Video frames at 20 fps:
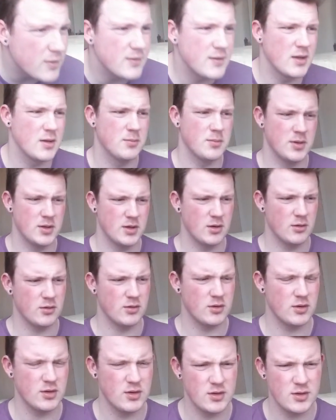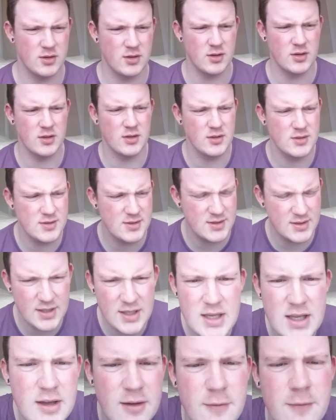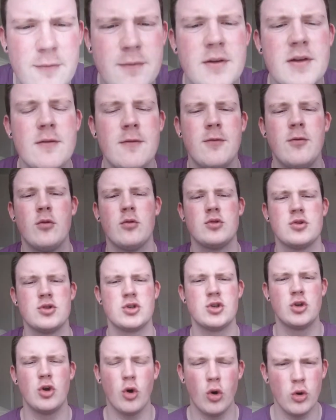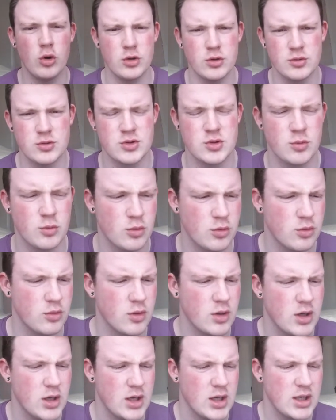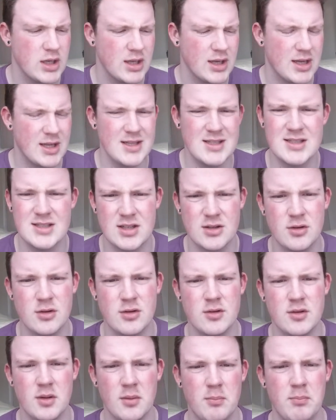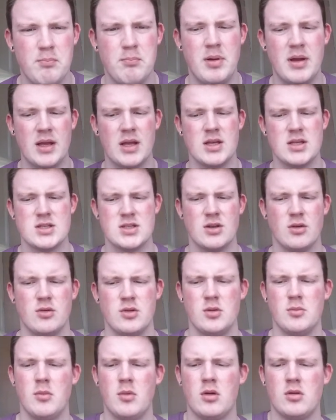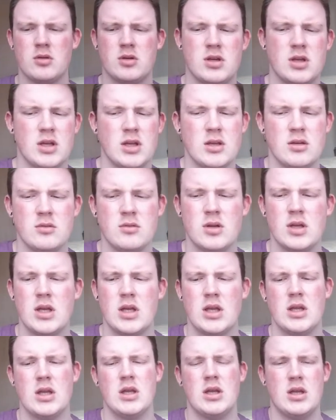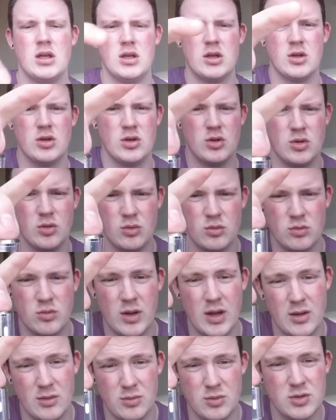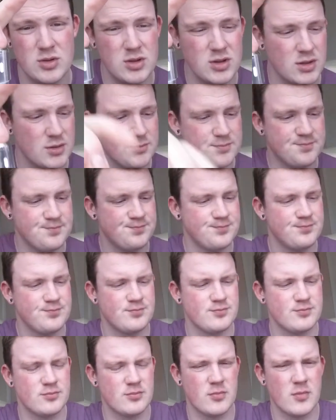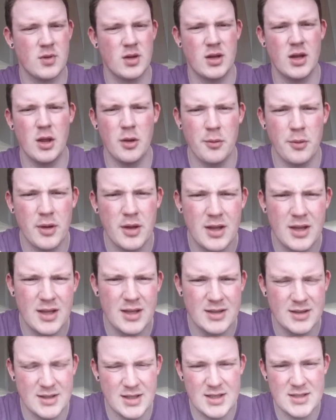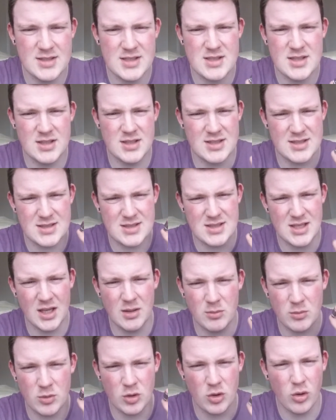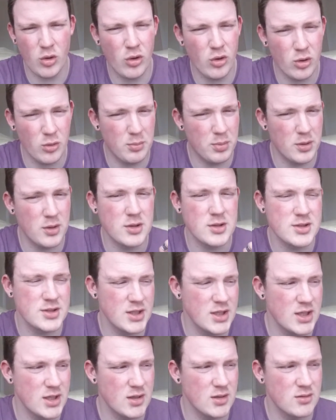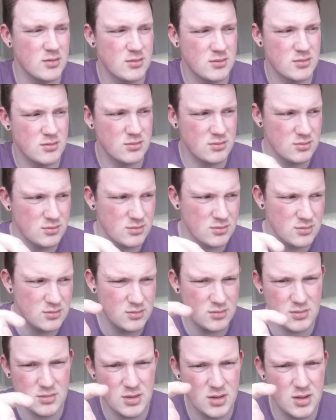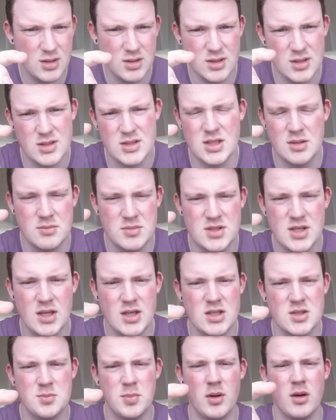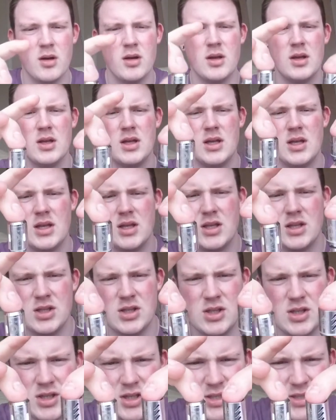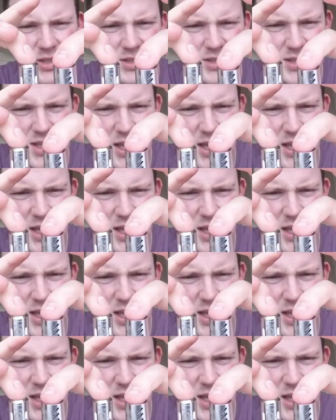The TFV4's coils were considered the biggest on the market, and why wouldn't you? Now, this isn't the same coil per se, in the same sense, but you can